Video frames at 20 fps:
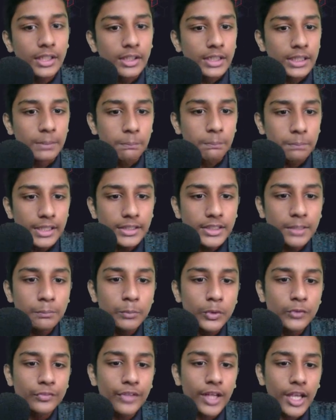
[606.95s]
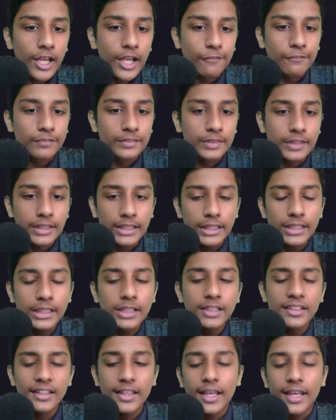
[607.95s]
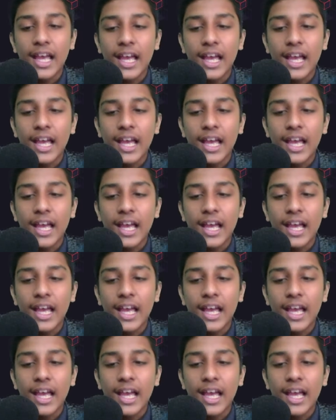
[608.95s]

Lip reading: He played the move f3,